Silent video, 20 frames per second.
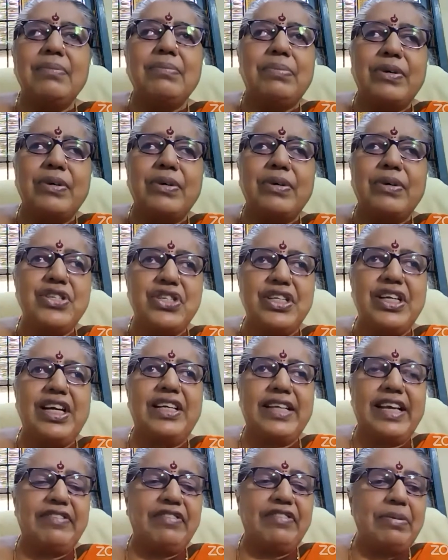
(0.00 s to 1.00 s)
because she
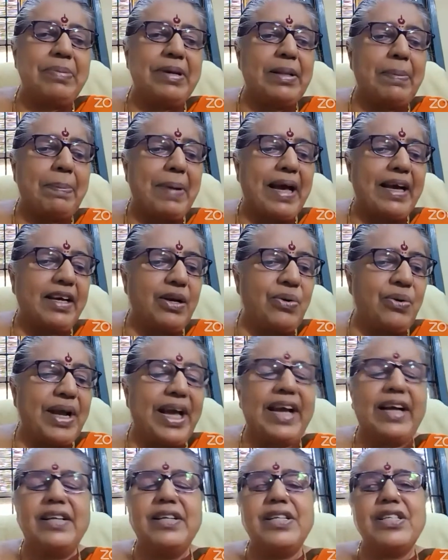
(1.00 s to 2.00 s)
had given me the background,
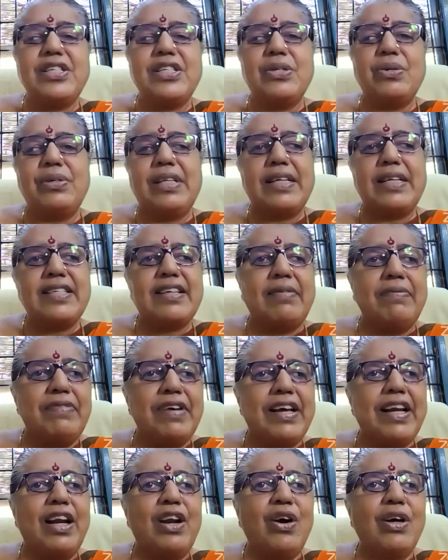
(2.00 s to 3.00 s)
I understood that
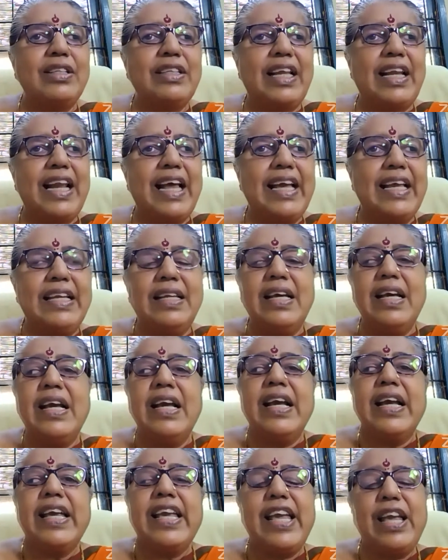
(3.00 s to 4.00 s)
somewhere along the line,
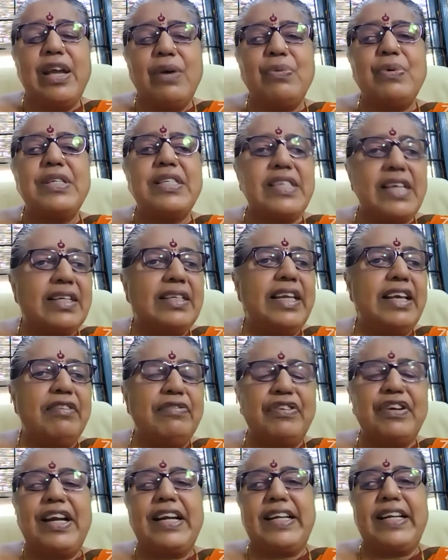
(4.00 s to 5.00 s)
he was yearning
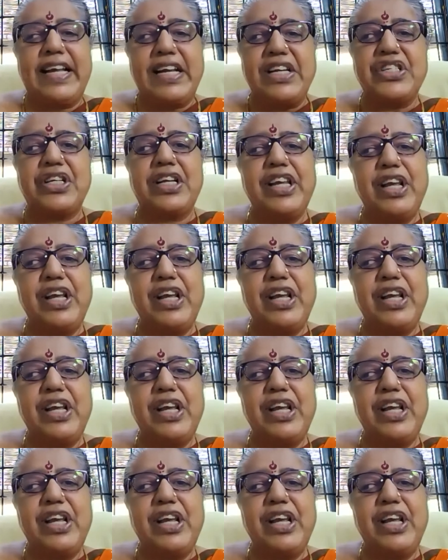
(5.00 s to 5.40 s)
for attention.